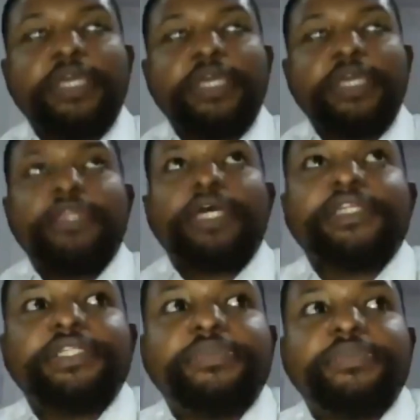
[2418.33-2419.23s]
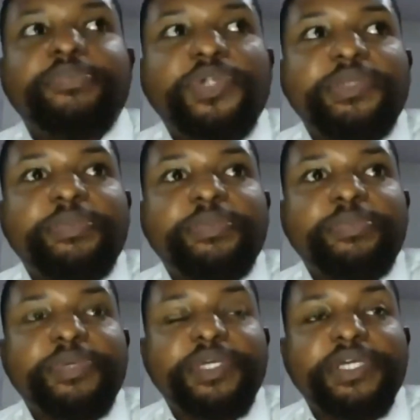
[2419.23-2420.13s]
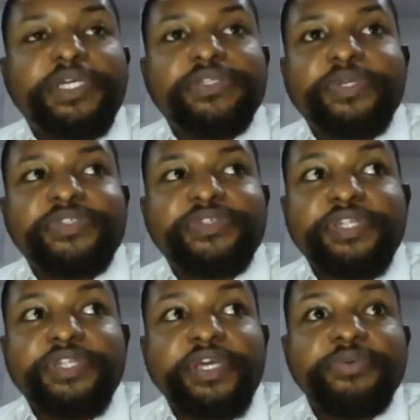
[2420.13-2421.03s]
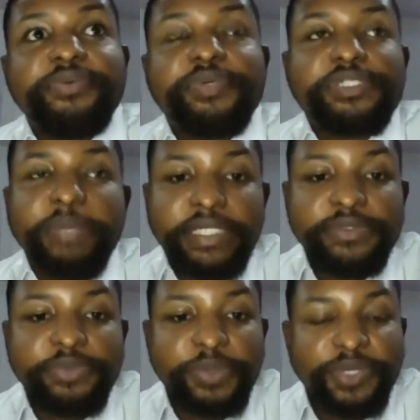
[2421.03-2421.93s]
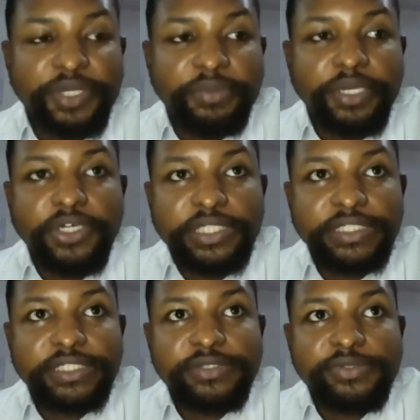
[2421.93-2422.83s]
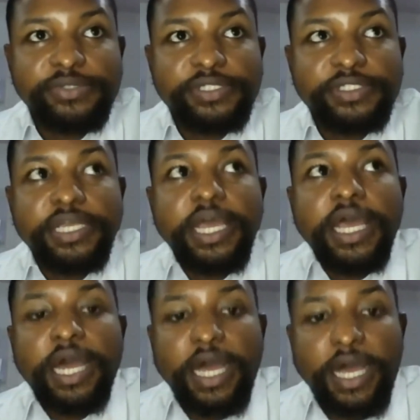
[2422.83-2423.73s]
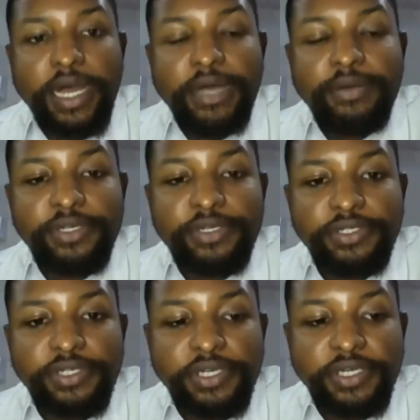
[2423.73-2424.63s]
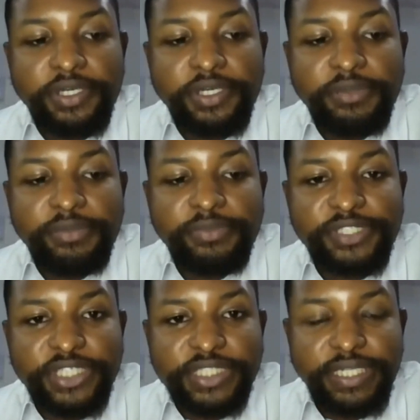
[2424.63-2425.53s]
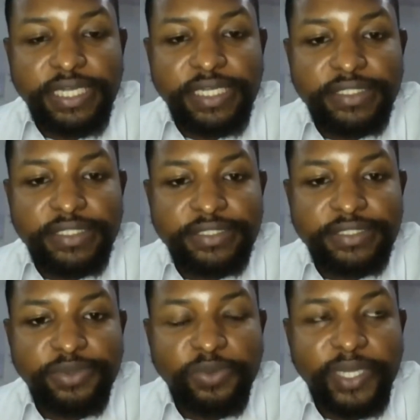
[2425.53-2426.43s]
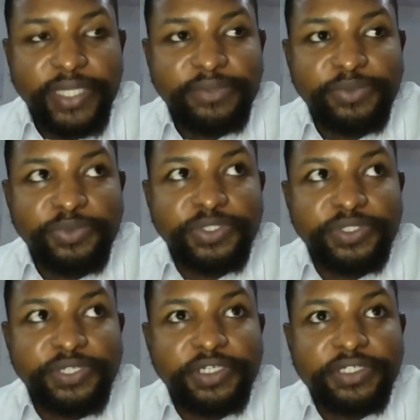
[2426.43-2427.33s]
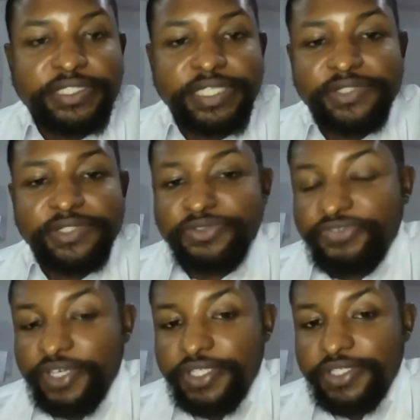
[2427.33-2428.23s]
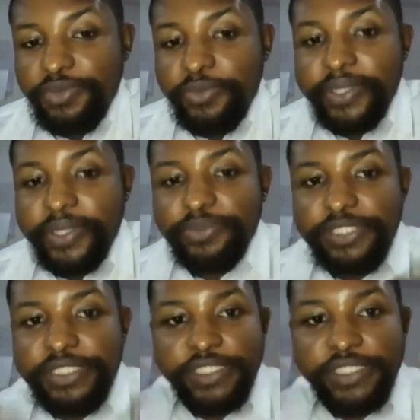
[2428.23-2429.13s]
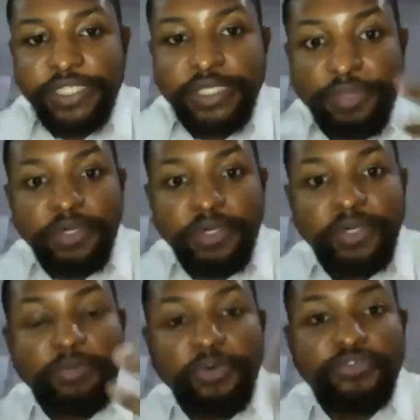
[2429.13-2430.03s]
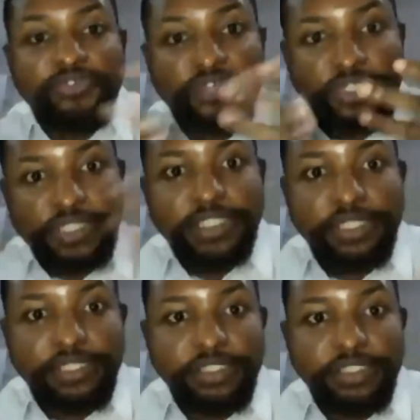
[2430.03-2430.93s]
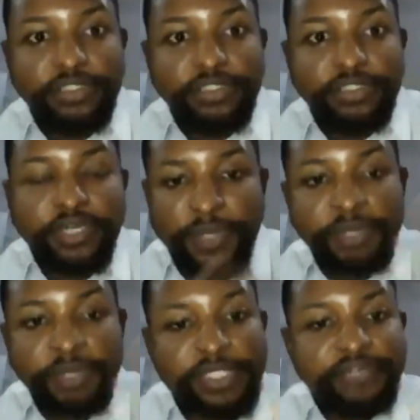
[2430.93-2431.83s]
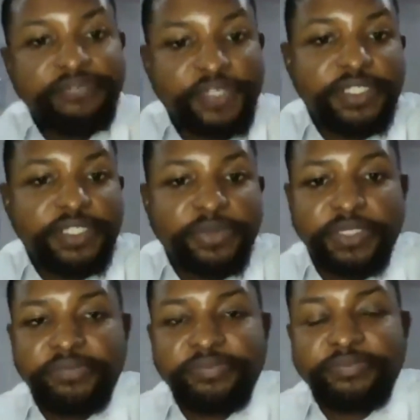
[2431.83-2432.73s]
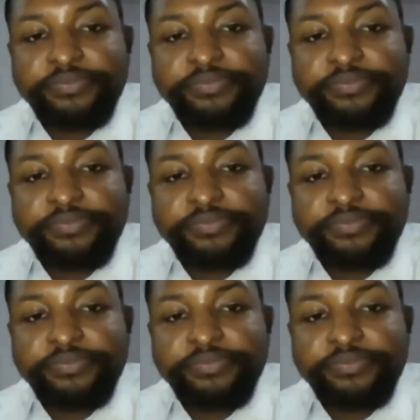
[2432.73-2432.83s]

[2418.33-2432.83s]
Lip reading: think one of the biggest questions on everyone's mind when we hear about corneal tattoos is how long does it last? When would the color start to fade? When would it become obvious that the pigments are fading away?